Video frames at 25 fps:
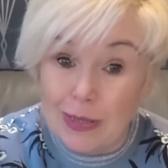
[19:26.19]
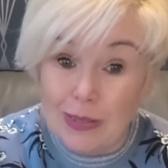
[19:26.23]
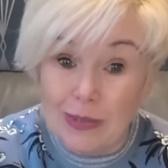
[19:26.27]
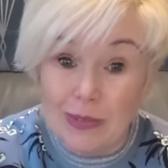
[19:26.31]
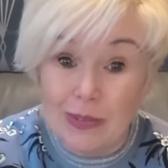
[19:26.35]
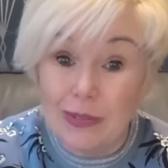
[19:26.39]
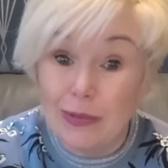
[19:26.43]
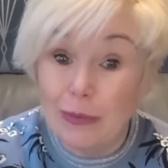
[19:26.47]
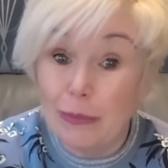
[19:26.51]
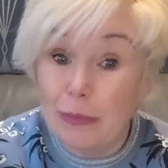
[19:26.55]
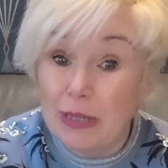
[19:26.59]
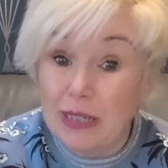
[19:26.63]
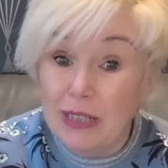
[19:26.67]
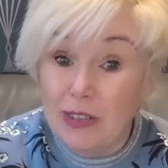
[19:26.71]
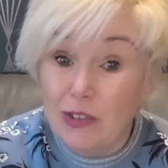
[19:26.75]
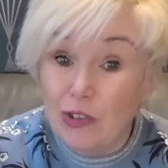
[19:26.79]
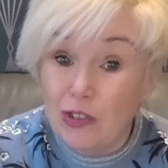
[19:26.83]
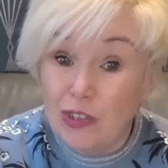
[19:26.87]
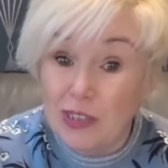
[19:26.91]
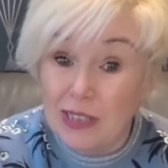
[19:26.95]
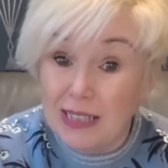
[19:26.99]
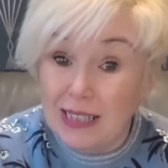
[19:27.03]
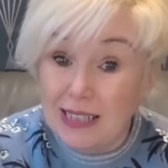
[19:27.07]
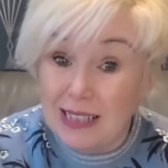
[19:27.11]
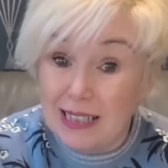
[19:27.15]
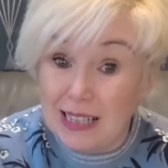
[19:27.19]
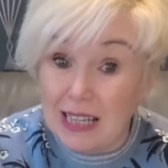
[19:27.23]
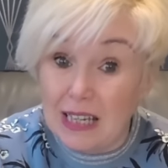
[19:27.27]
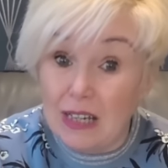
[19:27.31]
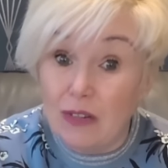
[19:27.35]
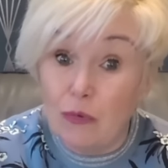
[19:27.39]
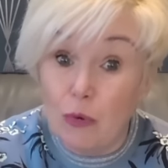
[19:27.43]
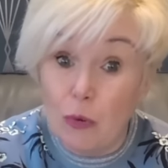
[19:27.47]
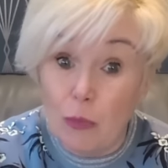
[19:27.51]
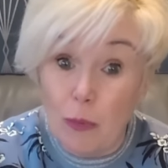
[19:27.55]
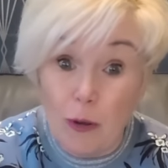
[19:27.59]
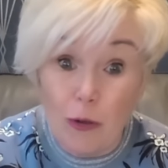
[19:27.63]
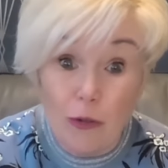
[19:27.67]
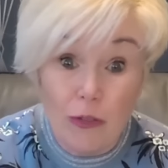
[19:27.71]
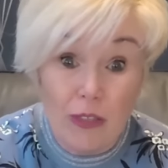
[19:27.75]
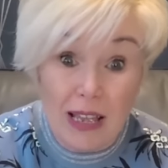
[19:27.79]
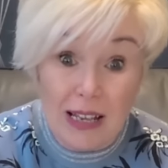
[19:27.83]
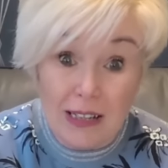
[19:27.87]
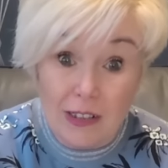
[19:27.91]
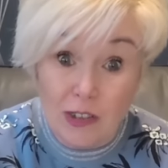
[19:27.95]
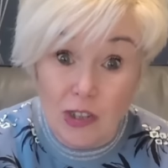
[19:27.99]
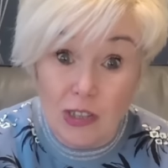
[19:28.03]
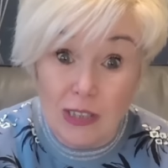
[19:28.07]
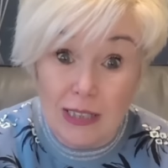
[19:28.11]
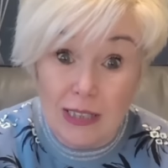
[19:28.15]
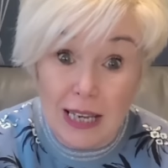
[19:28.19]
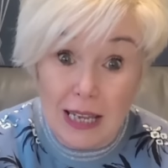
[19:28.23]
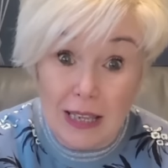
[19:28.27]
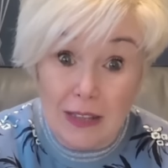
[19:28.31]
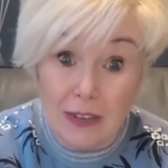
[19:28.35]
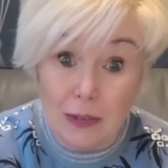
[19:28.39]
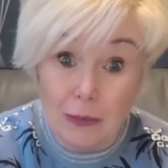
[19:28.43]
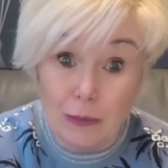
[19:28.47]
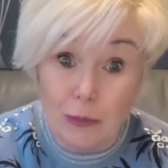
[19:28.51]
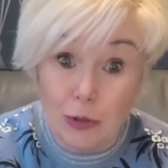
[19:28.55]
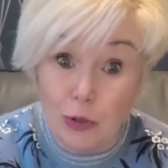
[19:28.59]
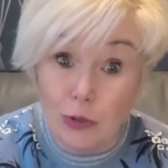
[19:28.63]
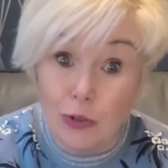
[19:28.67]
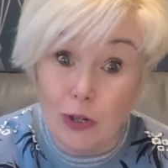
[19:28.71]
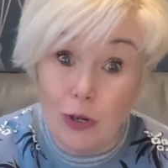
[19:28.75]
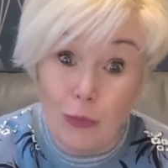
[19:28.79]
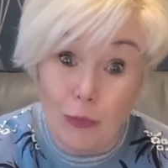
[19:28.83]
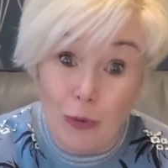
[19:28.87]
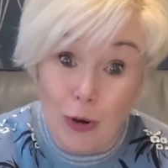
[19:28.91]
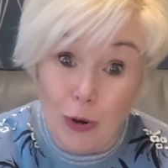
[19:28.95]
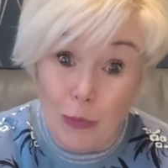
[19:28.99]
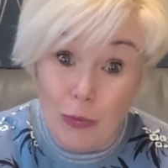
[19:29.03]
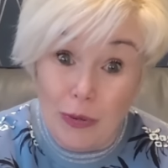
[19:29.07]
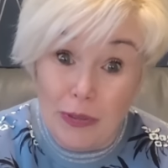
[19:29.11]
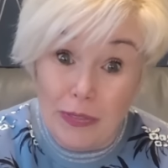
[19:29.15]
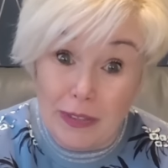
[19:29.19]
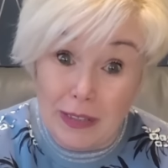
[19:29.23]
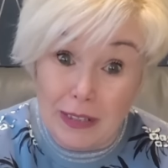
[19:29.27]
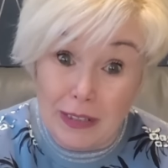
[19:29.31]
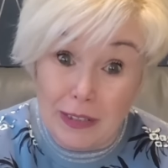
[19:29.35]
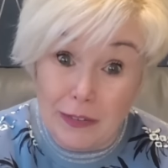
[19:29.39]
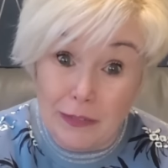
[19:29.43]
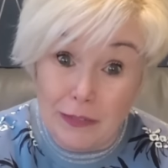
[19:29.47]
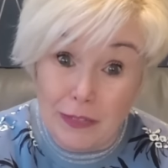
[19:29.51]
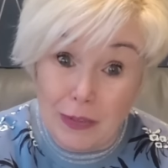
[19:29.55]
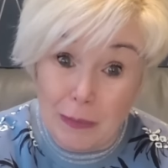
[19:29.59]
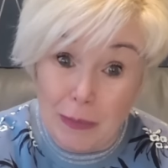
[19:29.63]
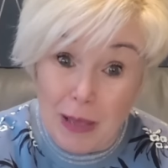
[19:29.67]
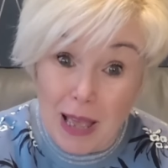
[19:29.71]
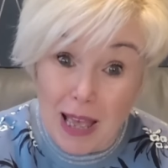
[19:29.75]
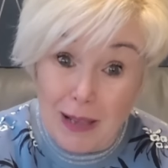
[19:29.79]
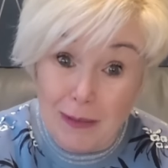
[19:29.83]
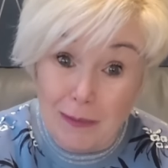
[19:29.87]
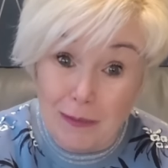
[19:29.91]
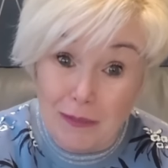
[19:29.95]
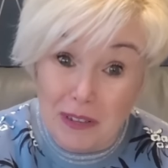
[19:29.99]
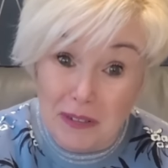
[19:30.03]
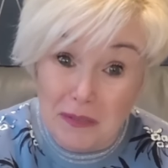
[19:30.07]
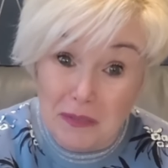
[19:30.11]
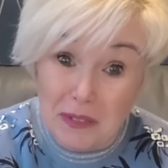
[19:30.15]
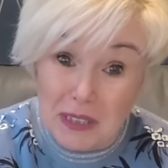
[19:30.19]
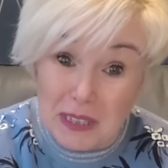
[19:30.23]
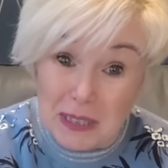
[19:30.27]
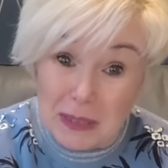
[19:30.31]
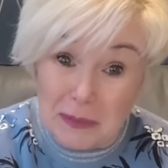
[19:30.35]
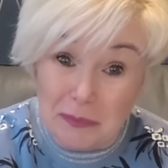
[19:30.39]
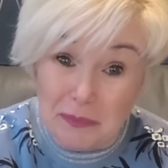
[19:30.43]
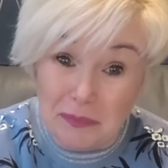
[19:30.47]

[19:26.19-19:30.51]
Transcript: So it'll be interesting to see if we both actually get them done and what we think of the pattern, won't it?